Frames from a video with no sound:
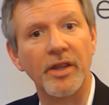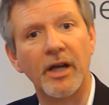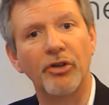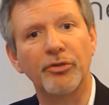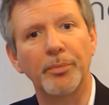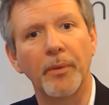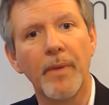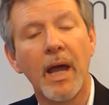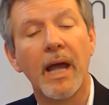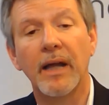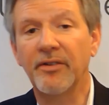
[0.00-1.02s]
Customer.
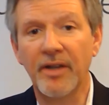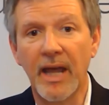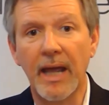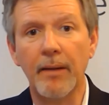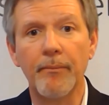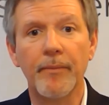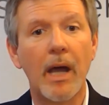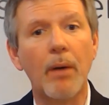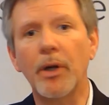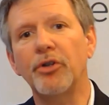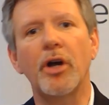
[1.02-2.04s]
And today, I
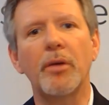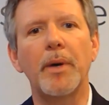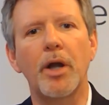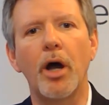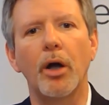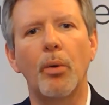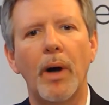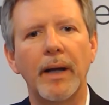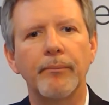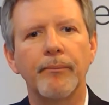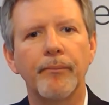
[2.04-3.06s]
want to talk about ROI.
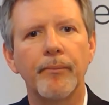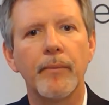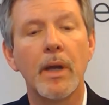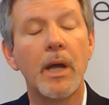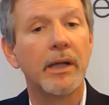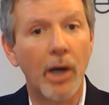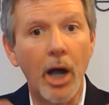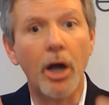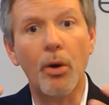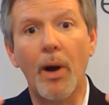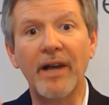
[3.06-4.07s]
Now,
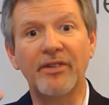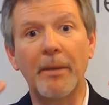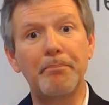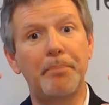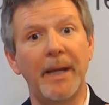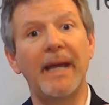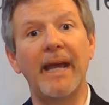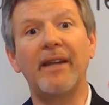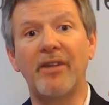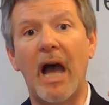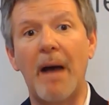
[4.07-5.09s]
ROI is a
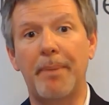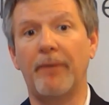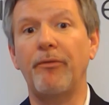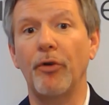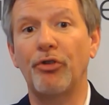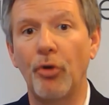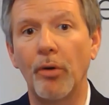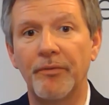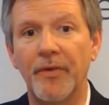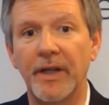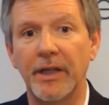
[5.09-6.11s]
big topic for a
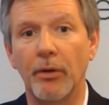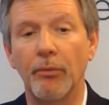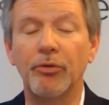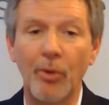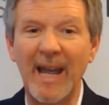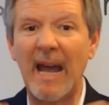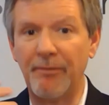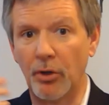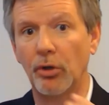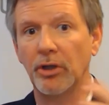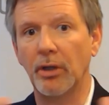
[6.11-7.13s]
short video, so I have to
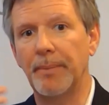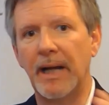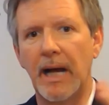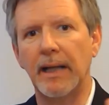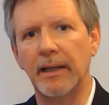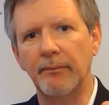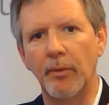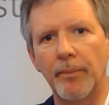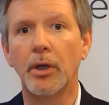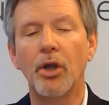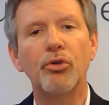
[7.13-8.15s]
go a little bit high level.
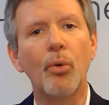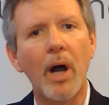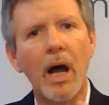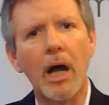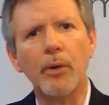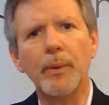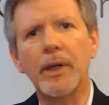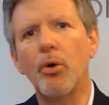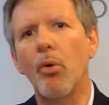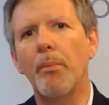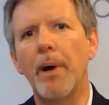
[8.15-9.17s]
So how do we
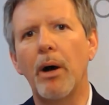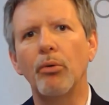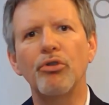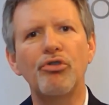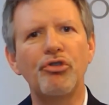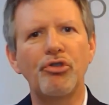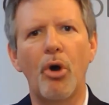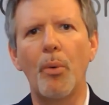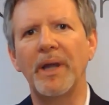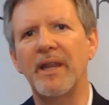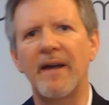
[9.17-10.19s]
go about
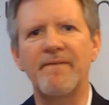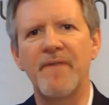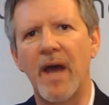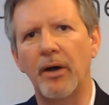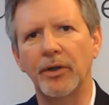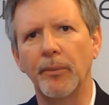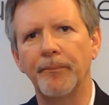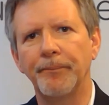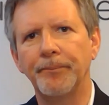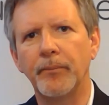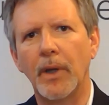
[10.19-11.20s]
showing that value?
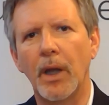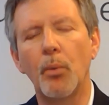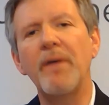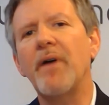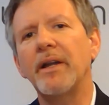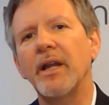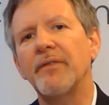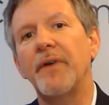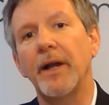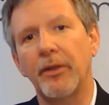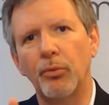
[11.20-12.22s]
And we've
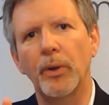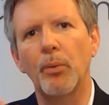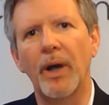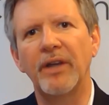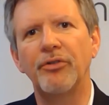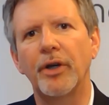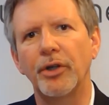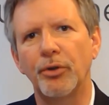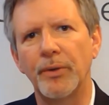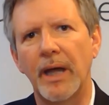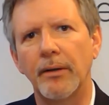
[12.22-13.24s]
identified 3 ways you can
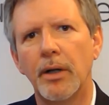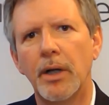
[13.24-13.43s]
do that.